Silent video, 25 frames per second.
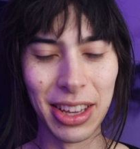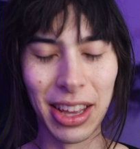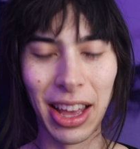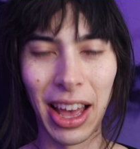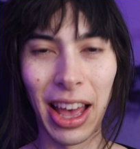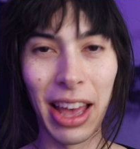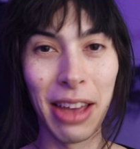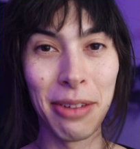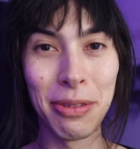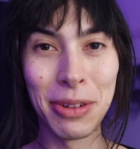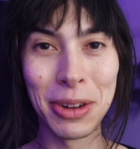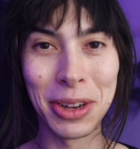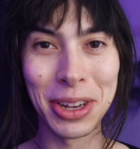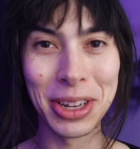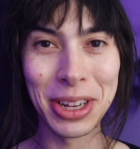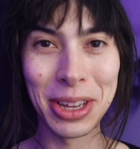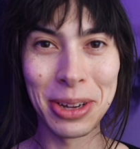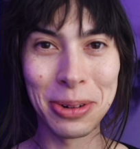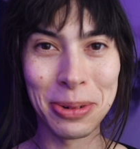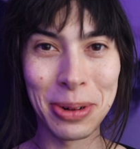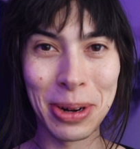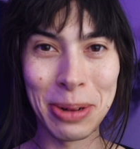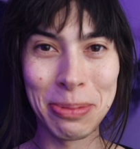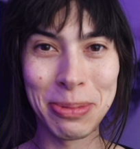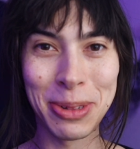I have no idea
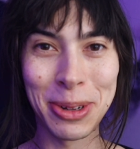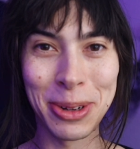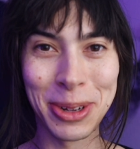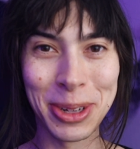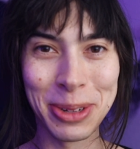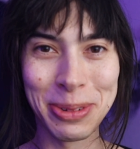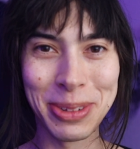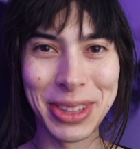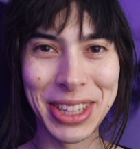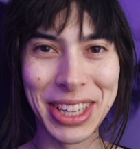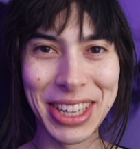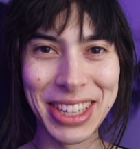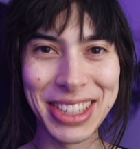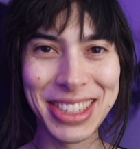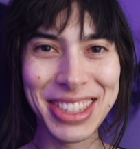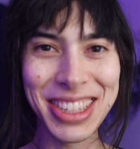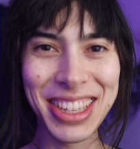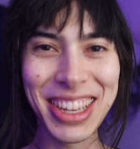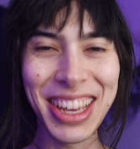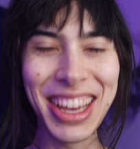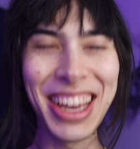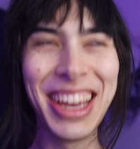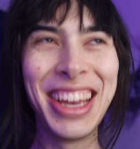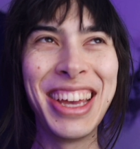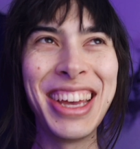where I'm going with this.
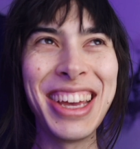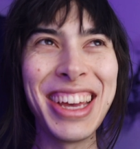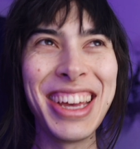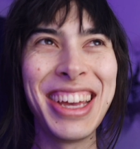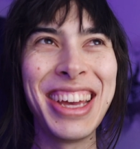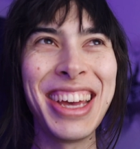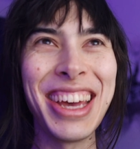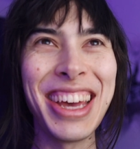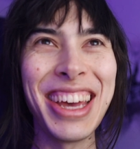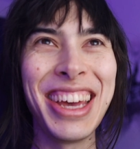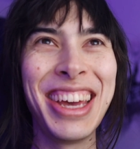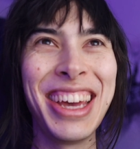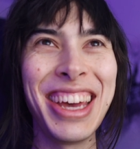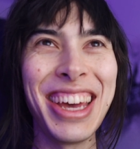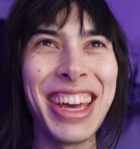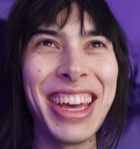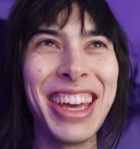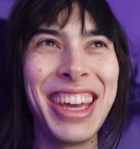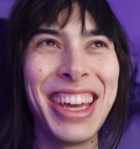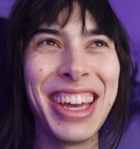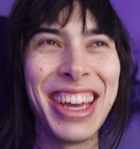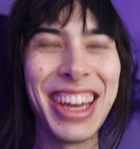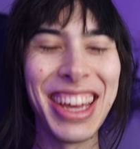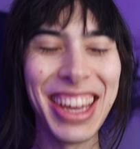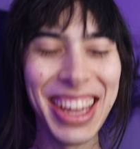I
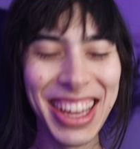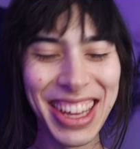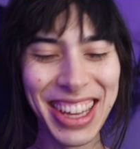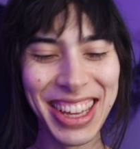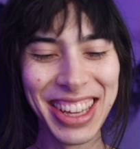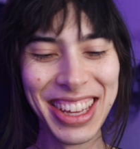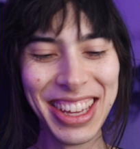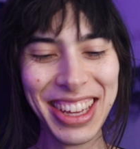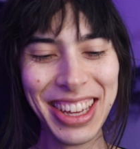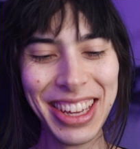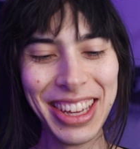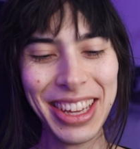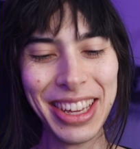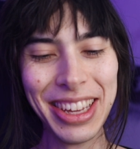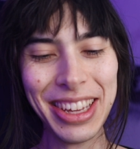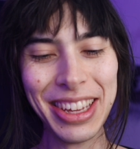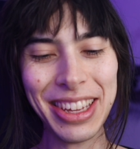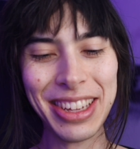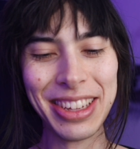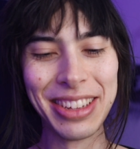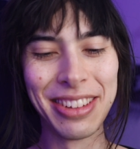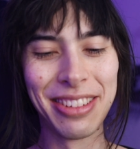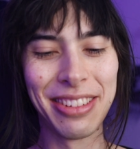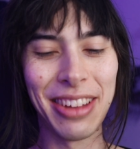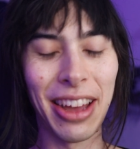
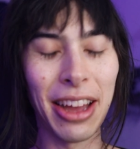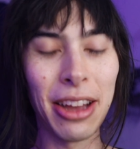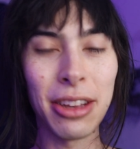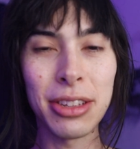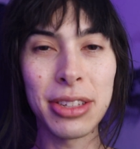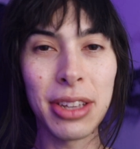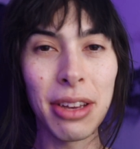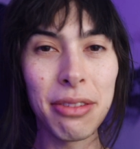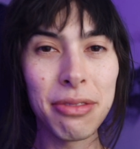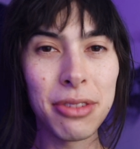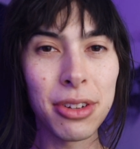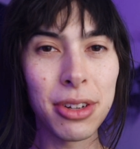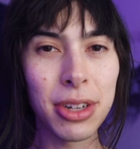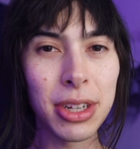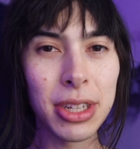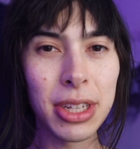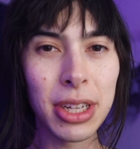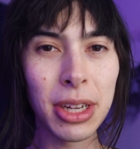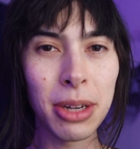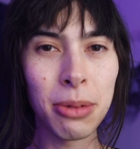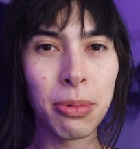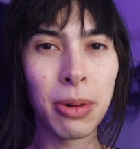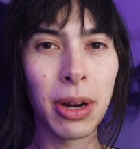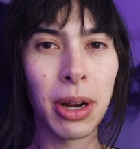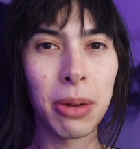also have no
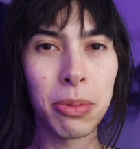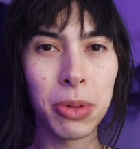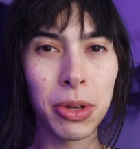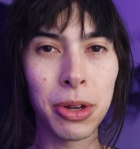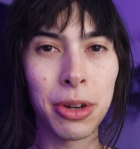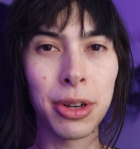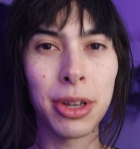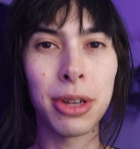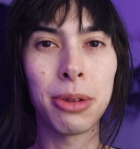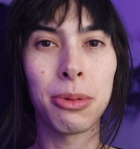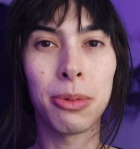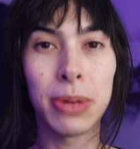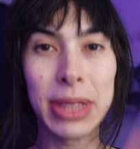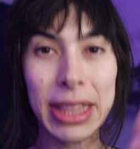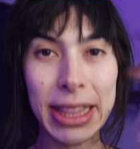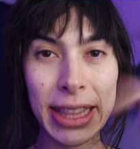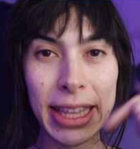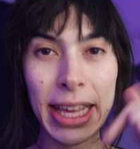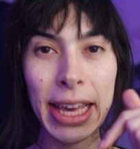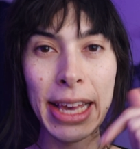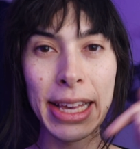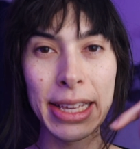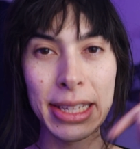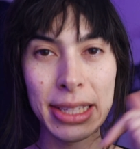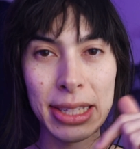idea where I'm going with
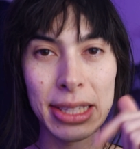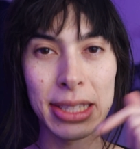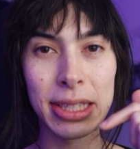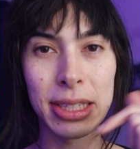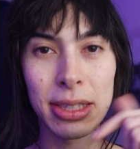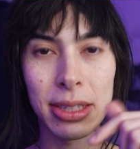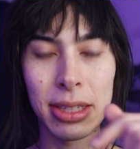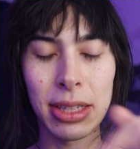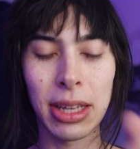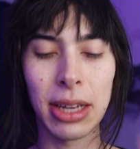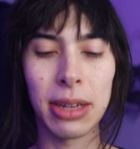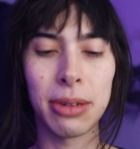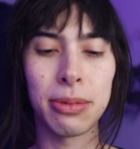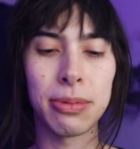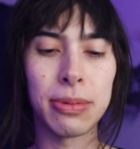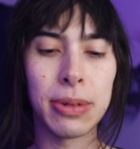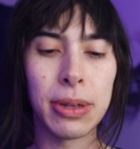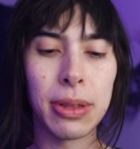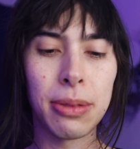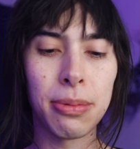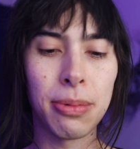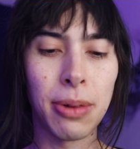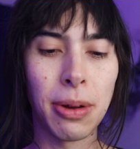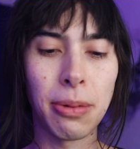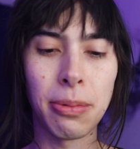this, like
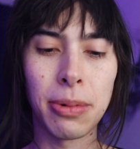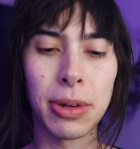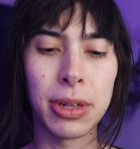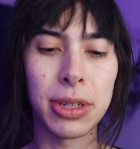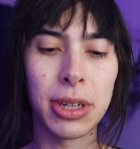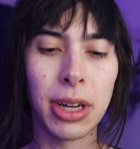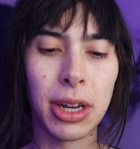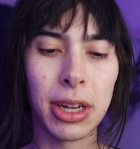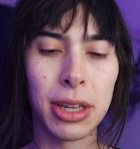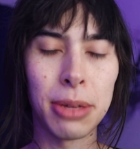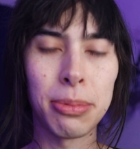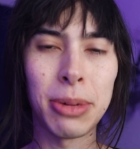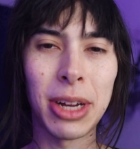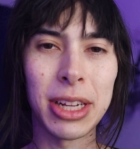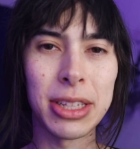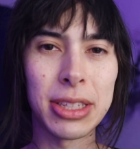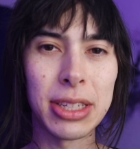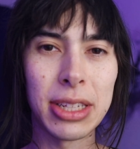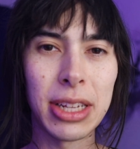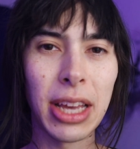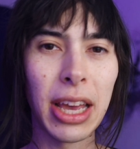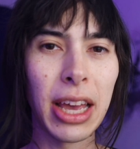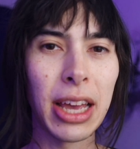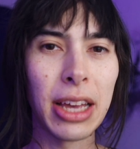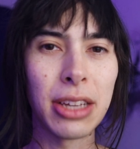with what we're talking about
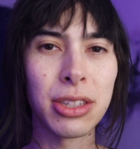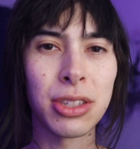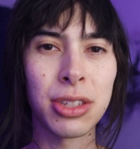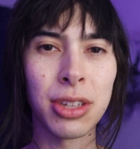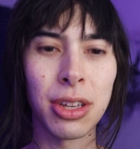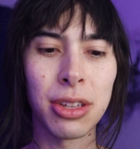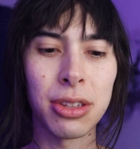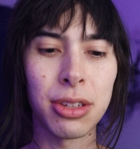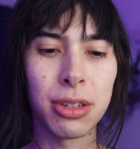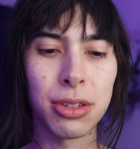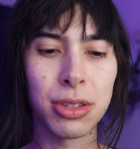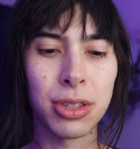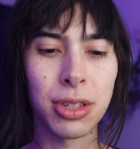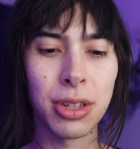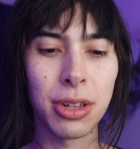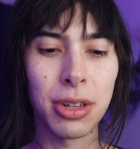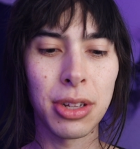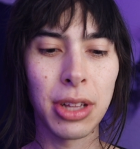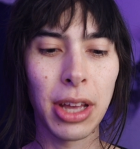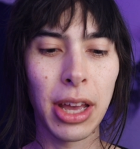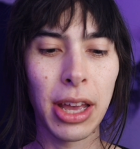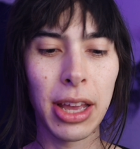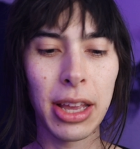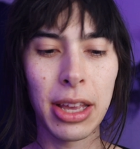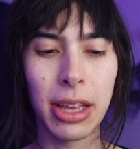today. So there's no
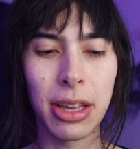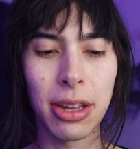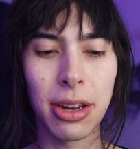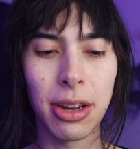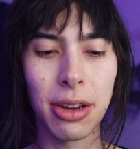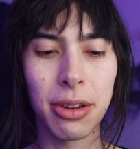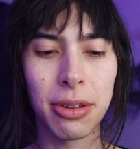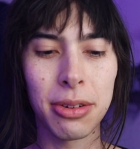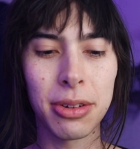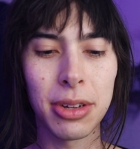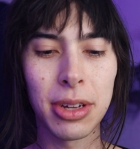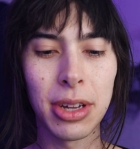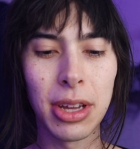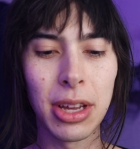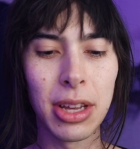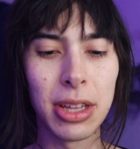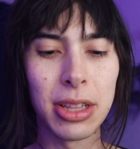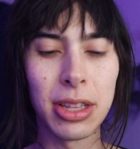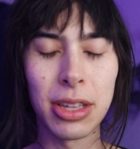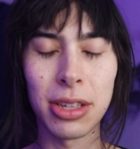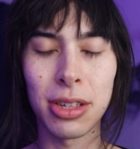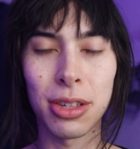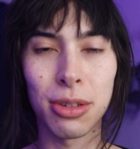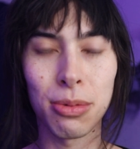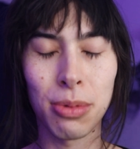like,
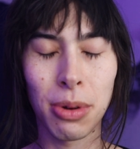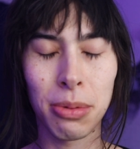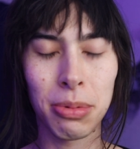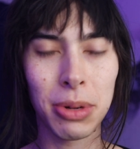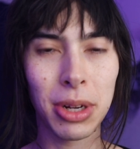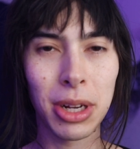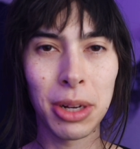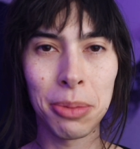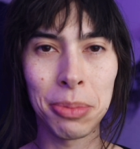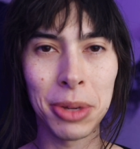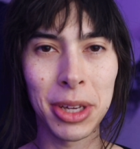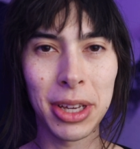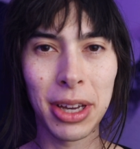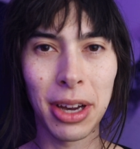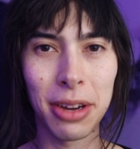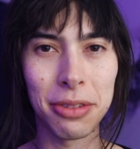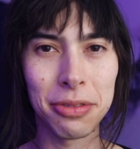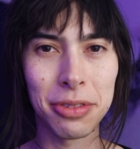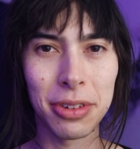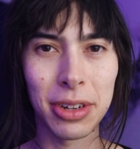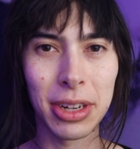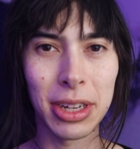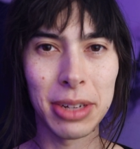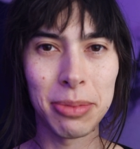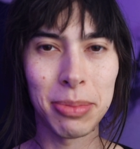this is what we're going to be
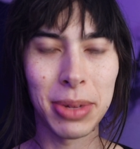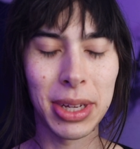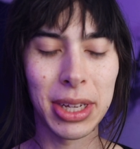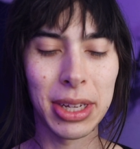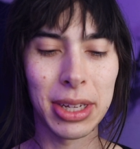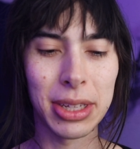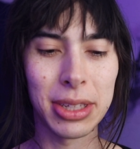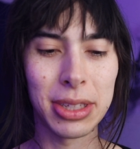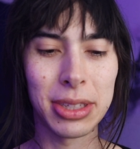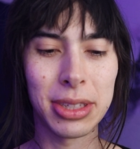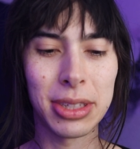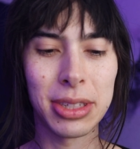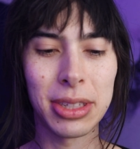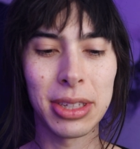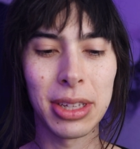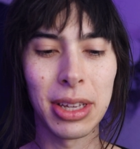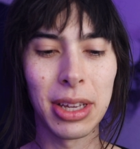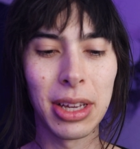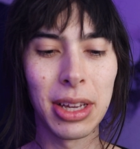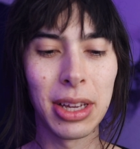covering, because